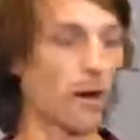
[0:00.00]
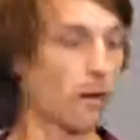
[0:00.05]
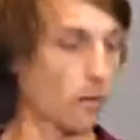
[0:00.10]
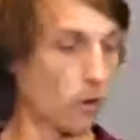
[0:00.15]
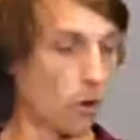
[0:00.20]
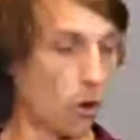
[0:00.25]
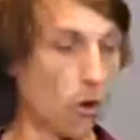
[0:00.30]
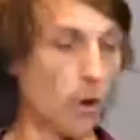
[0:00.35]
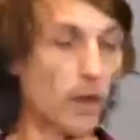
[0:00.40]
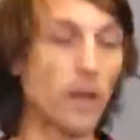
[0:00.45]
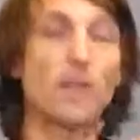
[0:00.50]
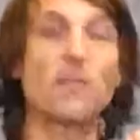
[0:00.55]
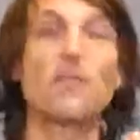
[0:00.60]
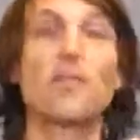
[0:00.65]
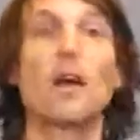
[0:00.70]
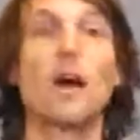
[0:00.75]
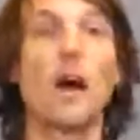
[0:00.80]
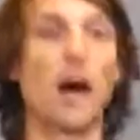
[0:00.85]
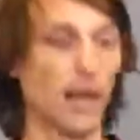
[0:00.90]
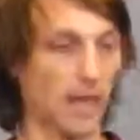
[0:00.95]
out the
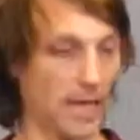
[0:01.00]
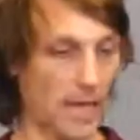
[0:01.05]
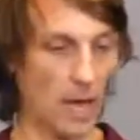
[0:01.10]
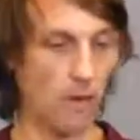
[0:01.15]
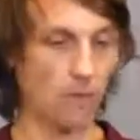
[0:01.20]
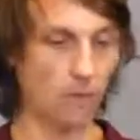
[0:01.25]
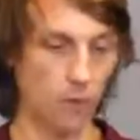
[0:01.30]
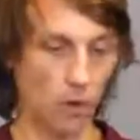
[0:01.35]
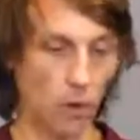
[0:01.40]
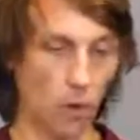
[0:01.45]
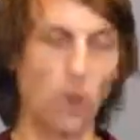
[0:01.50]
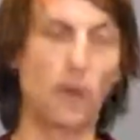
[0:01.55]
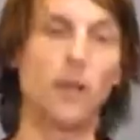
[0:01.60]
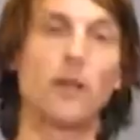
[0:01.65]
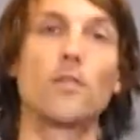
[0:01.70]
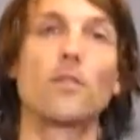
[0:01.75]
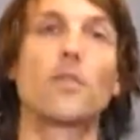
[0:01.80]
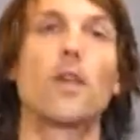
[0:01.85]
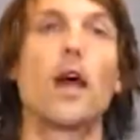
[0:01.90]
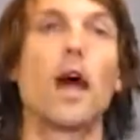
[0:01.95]
coins, I count the
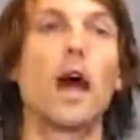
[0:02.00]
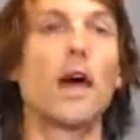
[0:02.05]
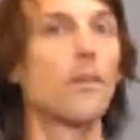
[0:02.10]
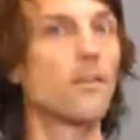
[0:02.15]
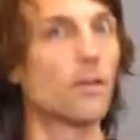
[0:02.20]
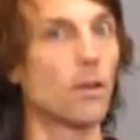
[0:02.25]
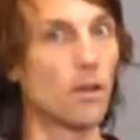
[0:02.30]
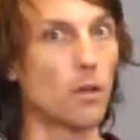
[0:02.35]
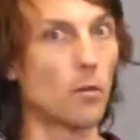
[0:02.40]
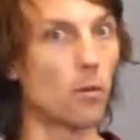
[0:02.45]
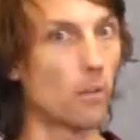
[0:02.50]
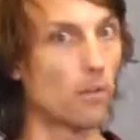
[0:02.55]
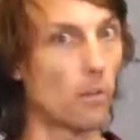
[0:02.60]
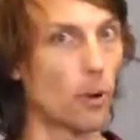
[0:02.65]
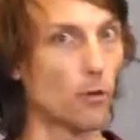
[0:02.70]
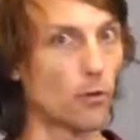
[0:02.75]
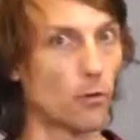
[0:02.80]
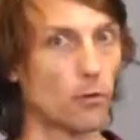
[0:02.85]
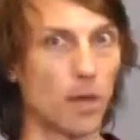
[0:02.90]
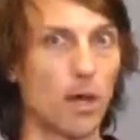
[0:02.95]
coins, and there's only one
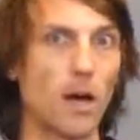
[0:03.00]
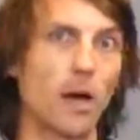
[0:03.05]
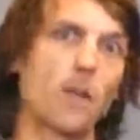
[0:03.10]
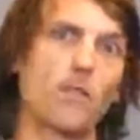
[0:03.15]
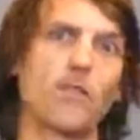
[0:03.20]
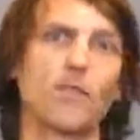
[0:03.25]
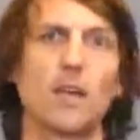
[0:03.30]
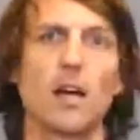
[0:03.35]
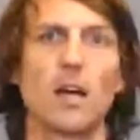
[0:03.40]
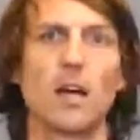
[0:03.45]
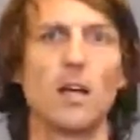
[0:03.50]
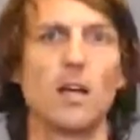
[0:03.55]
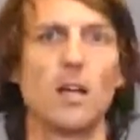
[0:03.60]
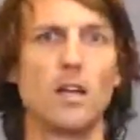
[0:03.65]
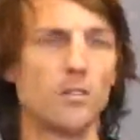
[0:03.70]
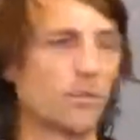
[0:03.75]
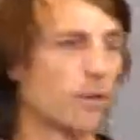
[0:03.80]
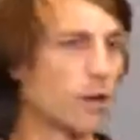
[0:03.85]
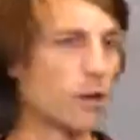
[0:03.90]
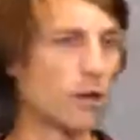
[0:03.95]
possible answer.
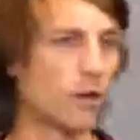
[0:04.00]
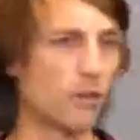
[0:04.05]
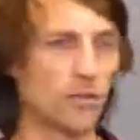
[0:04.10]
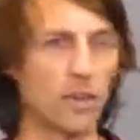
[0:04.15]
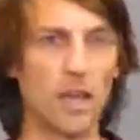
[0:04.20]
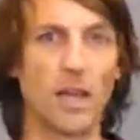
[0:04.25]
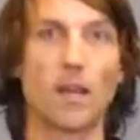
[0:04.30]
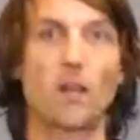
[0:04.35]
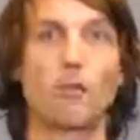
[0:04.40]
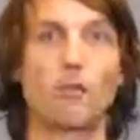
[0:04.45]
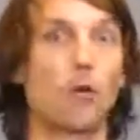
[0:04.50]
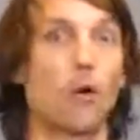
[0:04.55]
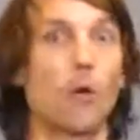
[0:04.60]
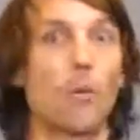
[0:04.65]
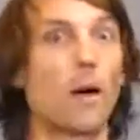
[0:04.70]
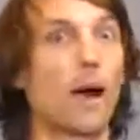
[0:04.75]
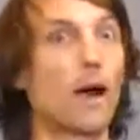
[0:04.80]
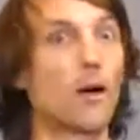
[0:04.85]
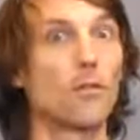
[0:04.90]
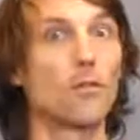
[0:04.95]
So let's say it's
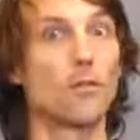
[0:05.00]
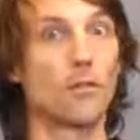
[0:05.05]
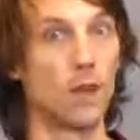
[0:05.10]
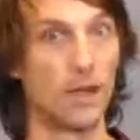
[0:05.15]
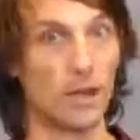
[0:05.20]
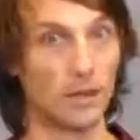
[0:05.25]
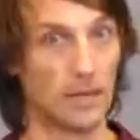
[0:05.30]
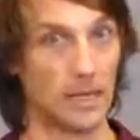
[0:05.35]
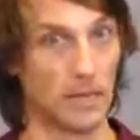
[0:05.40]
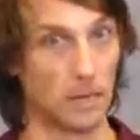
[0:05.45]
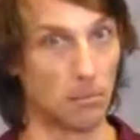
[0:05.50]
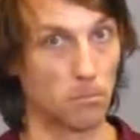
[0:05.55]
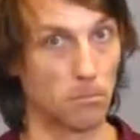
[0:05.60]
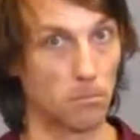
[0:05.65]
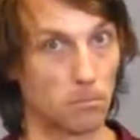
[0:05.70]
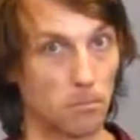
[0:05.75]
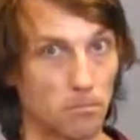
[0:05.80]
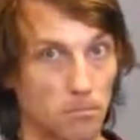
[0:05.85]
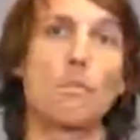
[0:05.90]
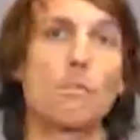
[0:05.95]
£4.13.
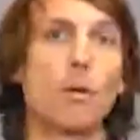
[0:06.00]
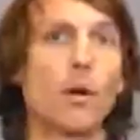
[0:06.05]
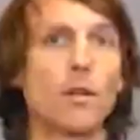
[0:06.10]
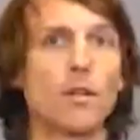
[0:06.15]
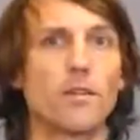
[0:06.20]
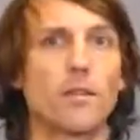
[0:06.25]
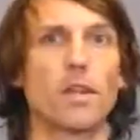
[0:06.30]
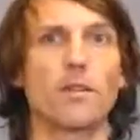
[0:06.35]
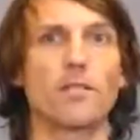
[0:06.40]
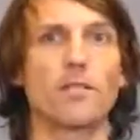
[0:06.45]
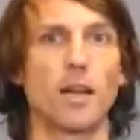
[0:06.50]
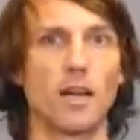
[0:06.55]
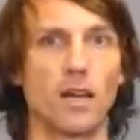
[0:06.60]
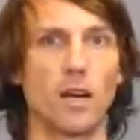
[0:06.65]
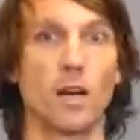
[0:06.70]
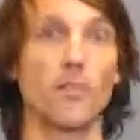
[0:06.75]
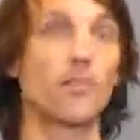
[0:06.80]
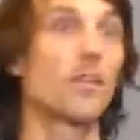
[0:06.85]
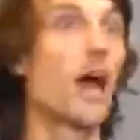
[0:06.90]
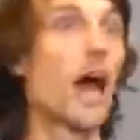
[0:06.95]
Politics then
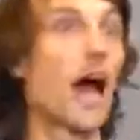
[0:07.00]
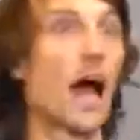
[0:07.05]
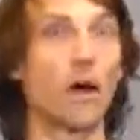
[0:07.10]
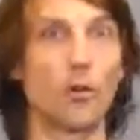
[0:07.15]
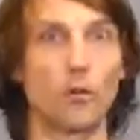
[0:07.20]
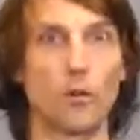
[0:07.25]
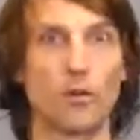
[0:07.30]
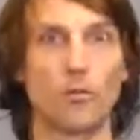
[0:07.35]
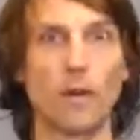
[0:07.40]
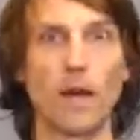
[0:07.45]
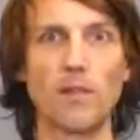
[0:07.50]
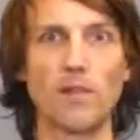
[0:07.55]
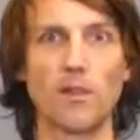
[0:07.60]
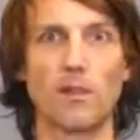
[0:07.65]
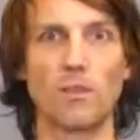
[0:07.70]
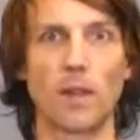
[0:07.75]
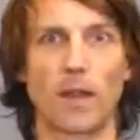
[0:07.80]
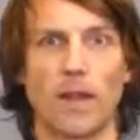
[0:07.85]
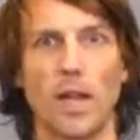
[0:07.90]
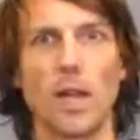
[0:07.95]
asks, how do we spend
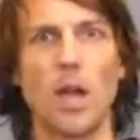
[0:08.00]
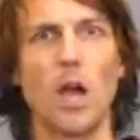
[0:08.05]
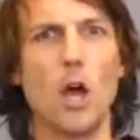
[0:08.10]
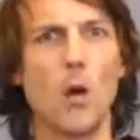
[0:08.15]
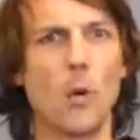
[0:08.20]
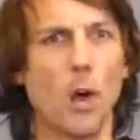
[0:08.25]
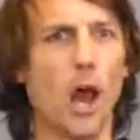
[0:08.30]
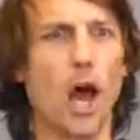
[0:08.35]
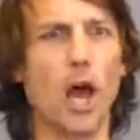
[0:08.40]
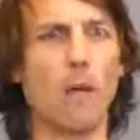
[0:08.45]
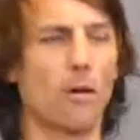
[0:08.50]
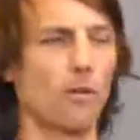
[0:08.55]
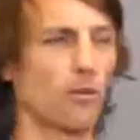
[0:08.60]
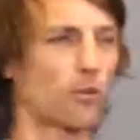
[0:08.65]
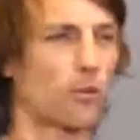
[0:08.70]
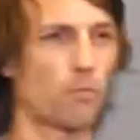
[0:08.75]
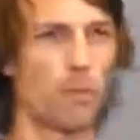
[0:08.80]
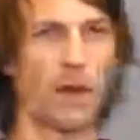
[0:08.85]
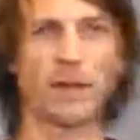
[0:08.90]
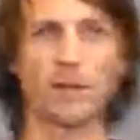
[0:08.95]
this money? Well, I
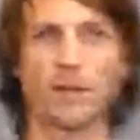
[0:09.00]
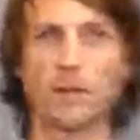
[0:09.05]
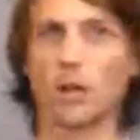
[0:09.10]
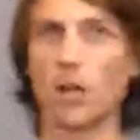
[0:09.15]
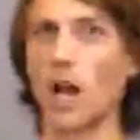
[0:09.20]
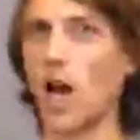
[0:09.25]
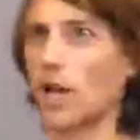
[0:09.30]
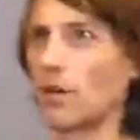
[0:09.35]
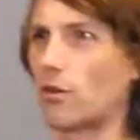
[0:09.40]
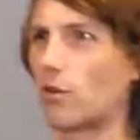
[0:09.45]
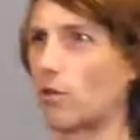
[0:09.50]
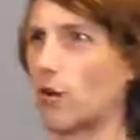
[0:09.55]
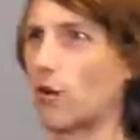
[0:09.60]
want to spend it on ice